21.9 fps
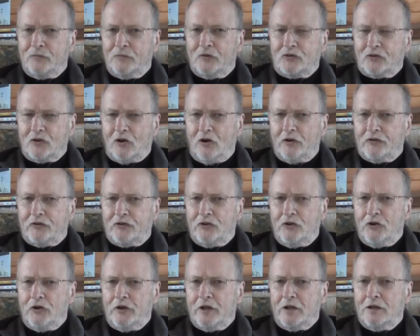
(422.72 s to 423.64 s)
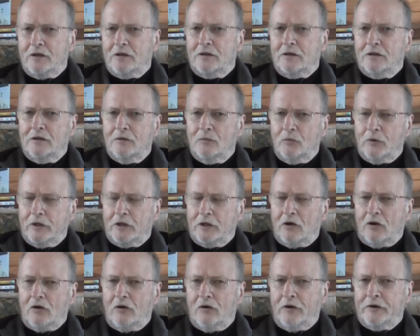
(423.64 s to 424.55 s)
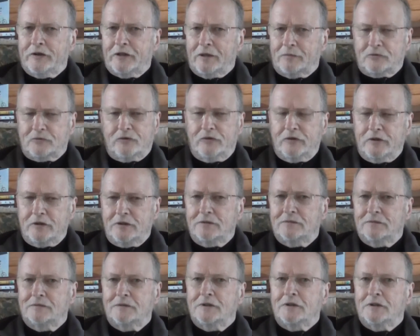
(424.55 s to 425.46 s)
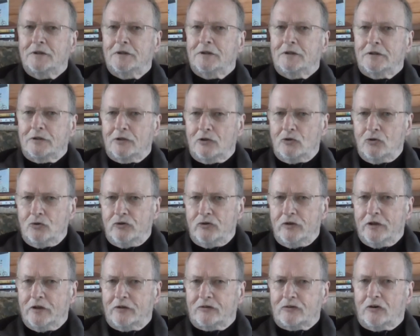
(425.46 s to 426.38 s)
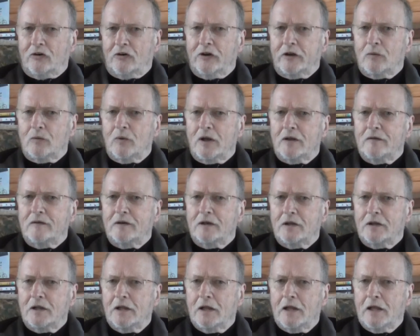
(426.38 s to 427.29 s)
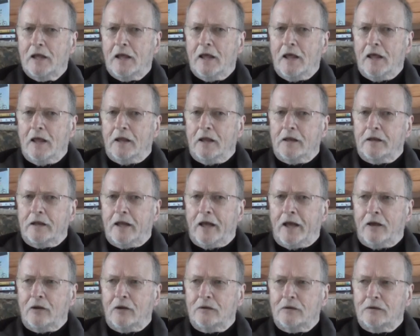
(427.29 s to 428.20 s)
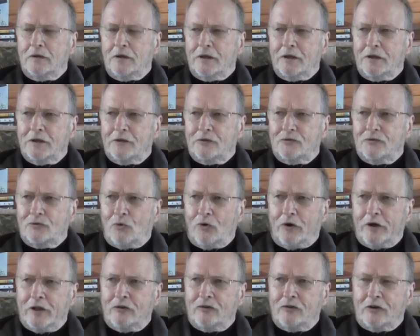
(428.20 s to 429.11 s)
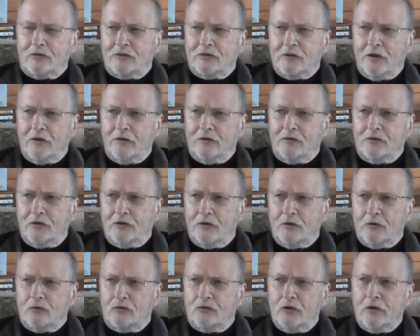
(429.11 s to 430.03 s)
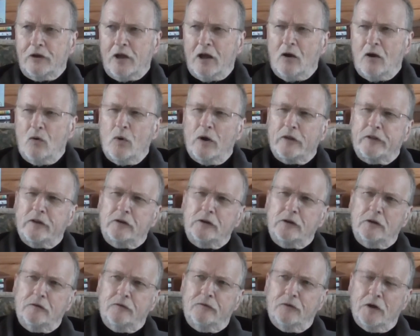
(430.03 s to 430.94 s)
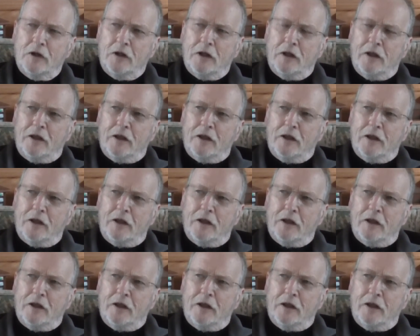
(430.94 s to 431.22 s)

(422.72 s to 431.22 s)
start turning when you got lined up to the Goodyear sign or whatever. Now it's quite interesting to know whether you've